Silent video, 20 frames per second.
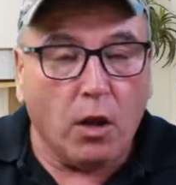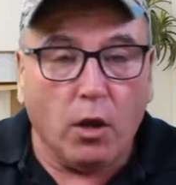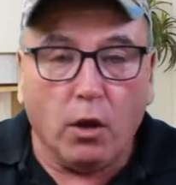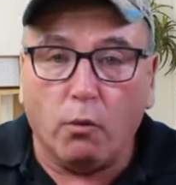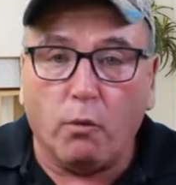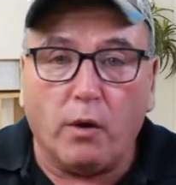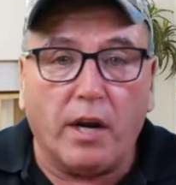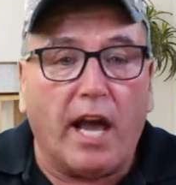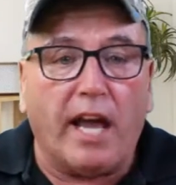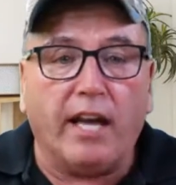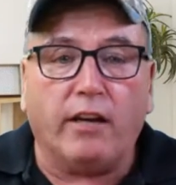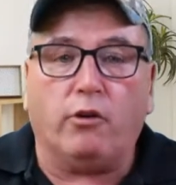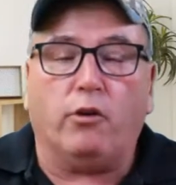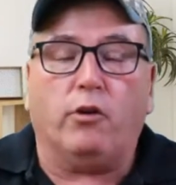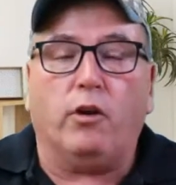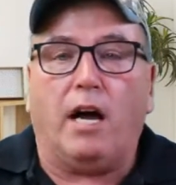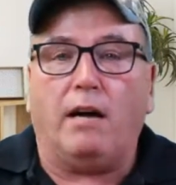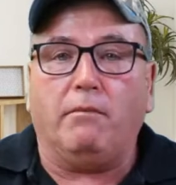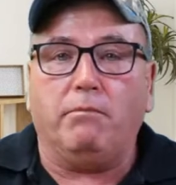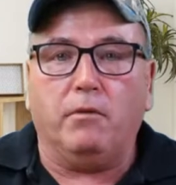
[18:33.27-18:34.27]
When I
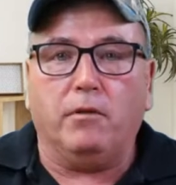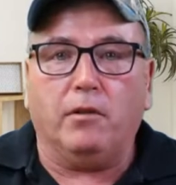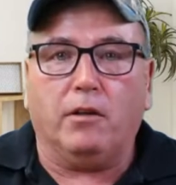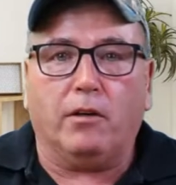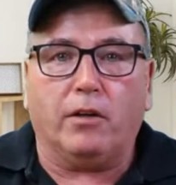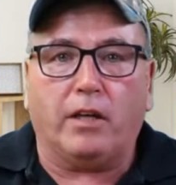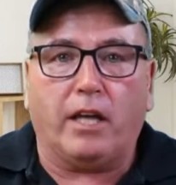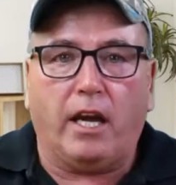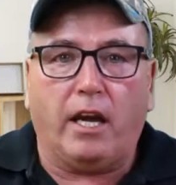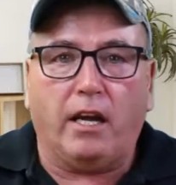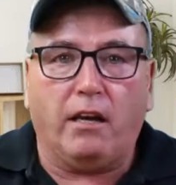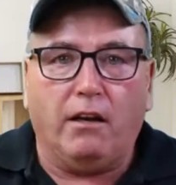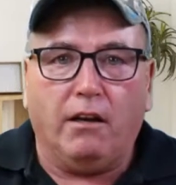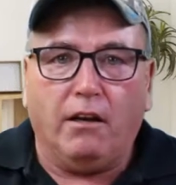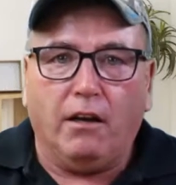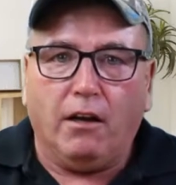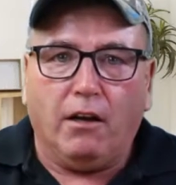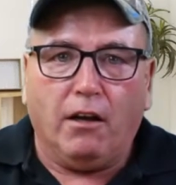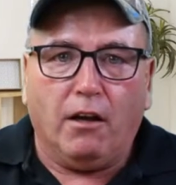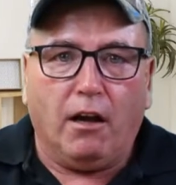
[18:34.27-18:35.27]
grew up, okay,
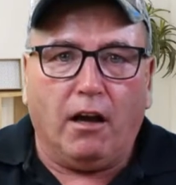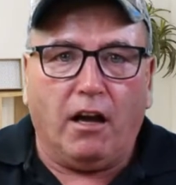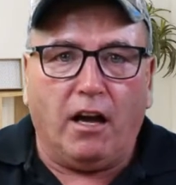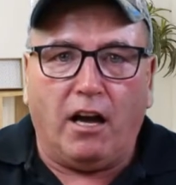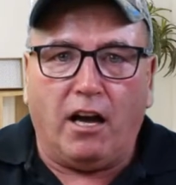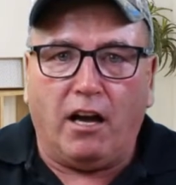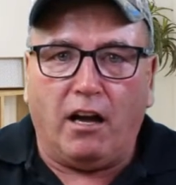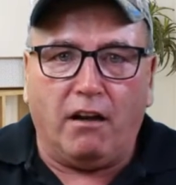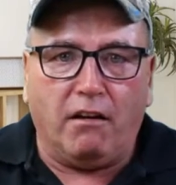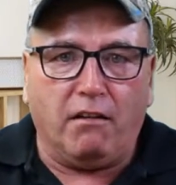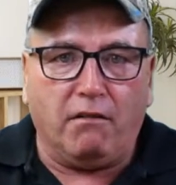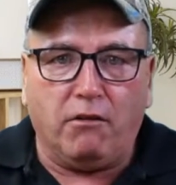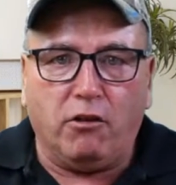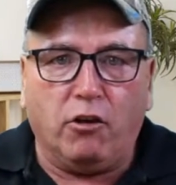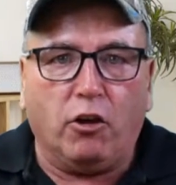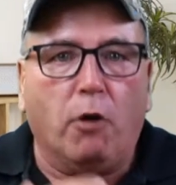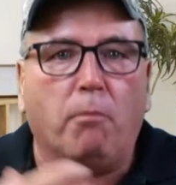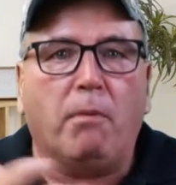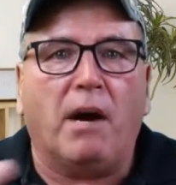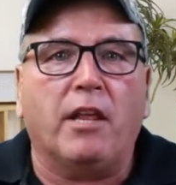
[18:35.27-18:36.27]
you
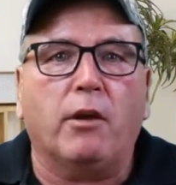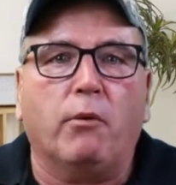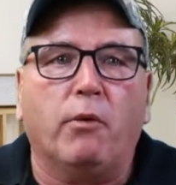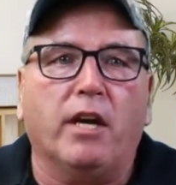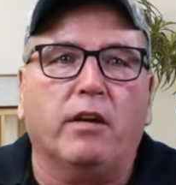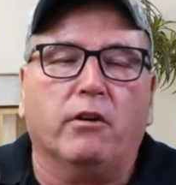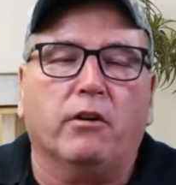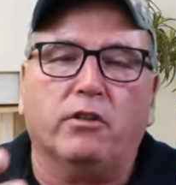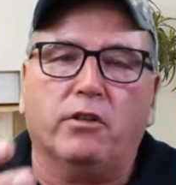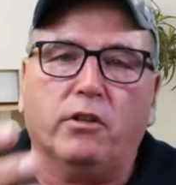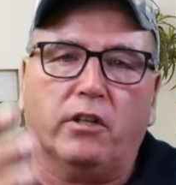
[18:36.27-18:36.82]
go by the windows,